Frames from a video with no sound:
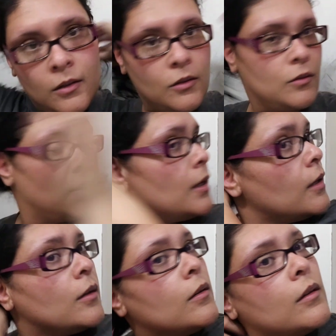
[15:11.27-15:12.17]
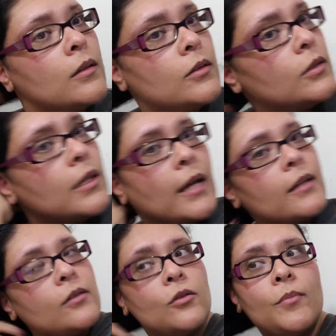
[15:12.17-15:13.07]
So now I just add
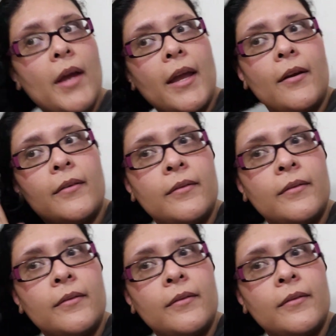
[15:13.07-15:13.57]
it through my hair.